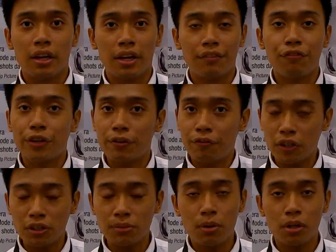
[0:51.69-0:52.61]
And for the
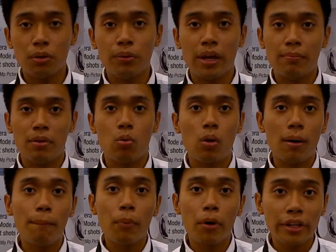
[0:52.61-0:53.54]
first model, we have the
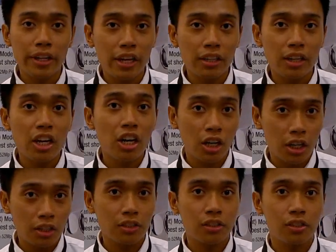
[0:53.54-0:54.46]
1.8
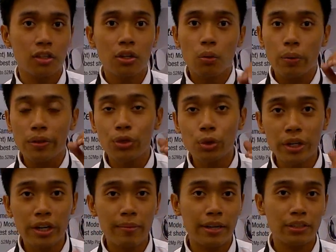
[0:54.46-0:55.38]
GHz with 2
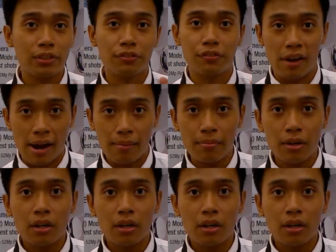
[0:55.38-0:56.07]
GB of RAM,